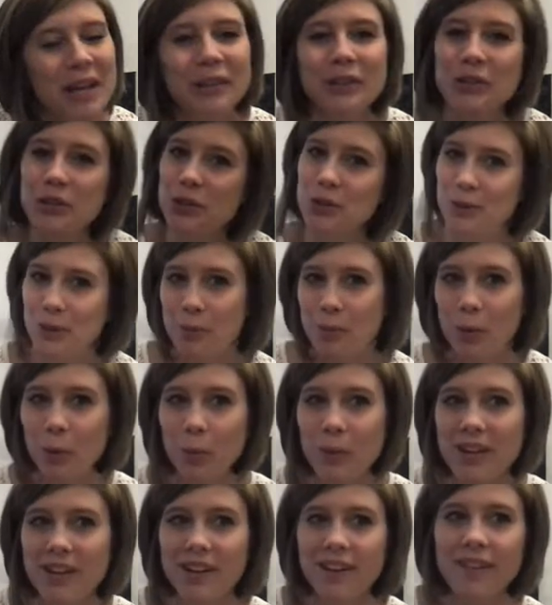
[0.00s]
super
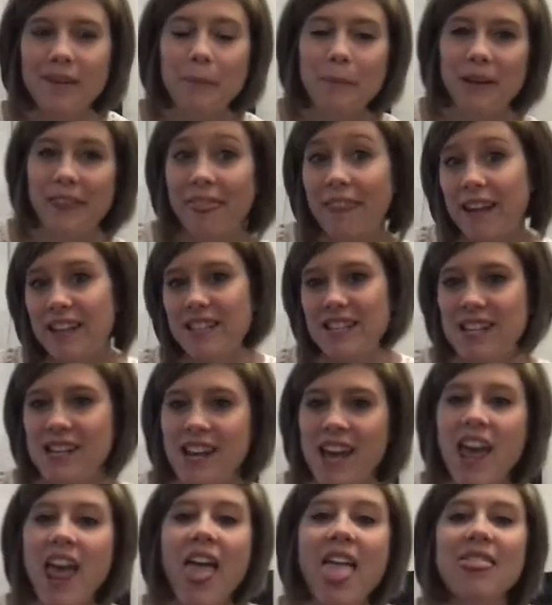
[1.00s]
weird, but they did.
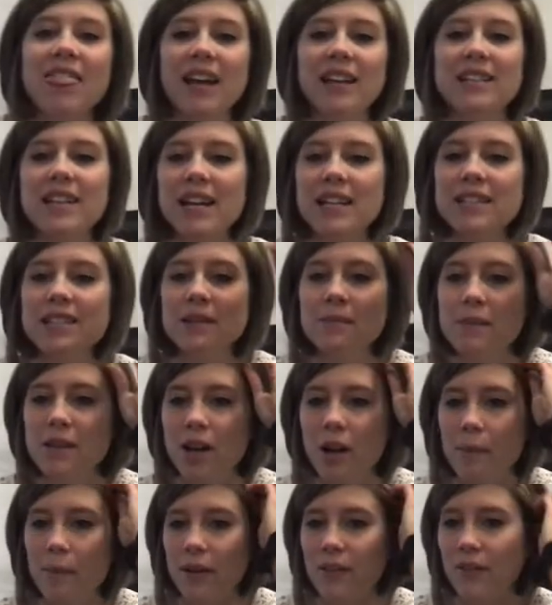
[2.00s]
They texted me
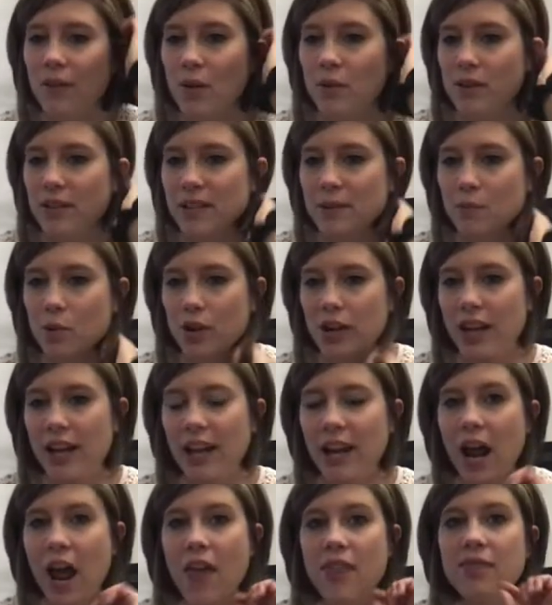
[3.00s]
on my phone this morning, and
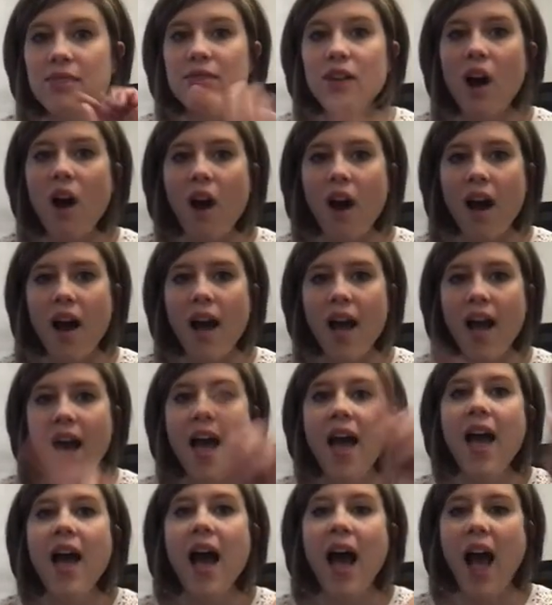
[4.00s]
I thought
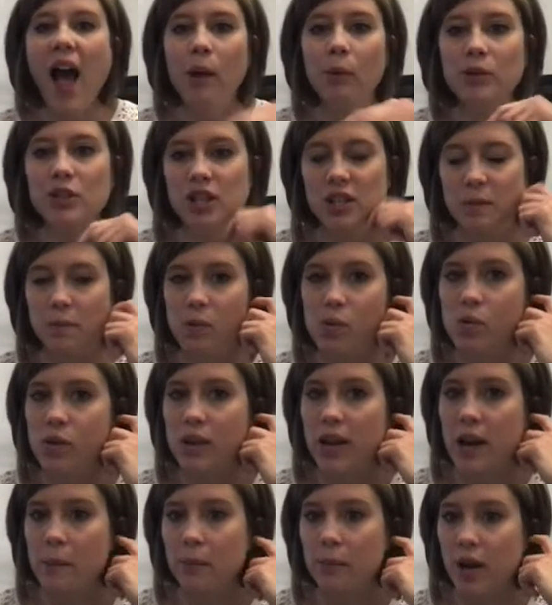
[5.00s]
I would just pull it
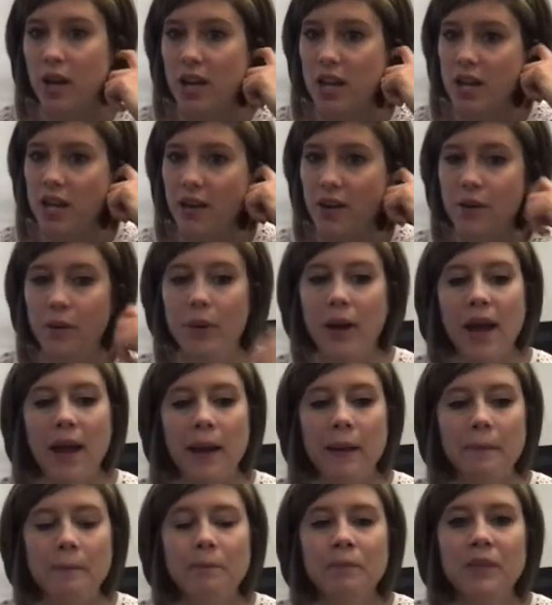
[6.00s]
up right here,
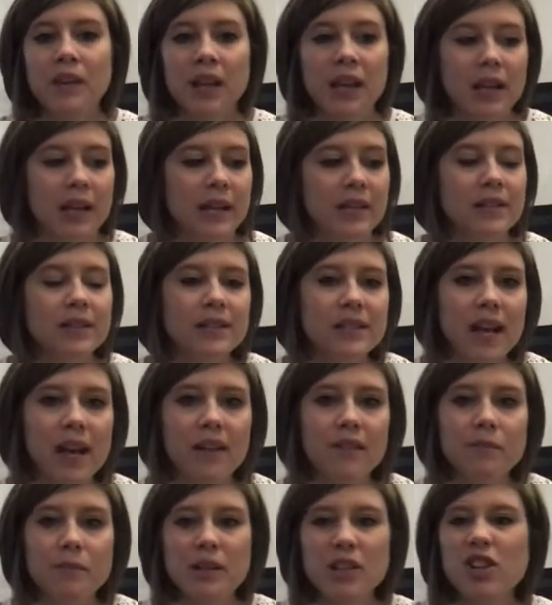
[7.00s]
okay? Instead of
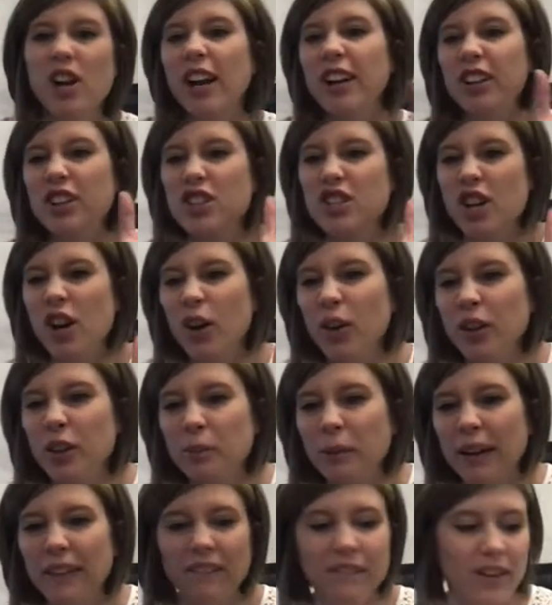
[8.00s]
me trying to show you
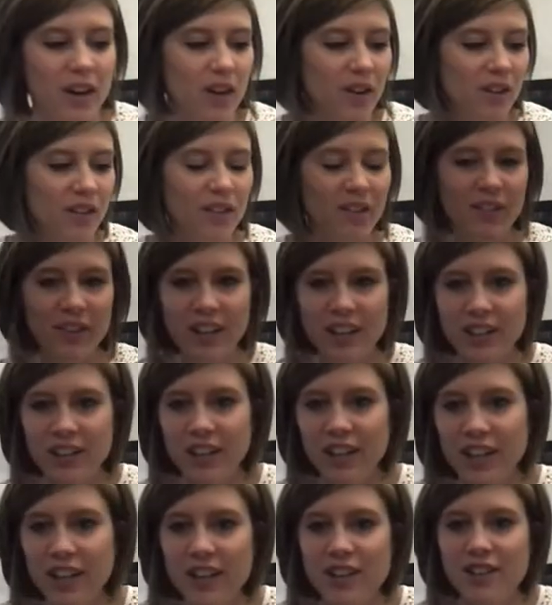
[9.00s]
my phone and
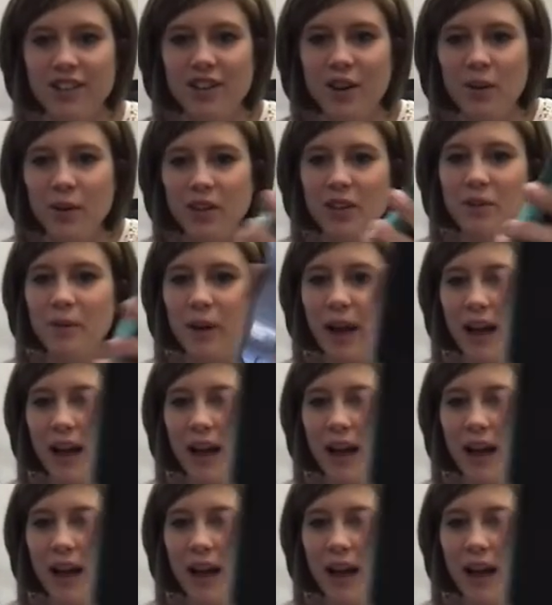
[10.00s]
showing you how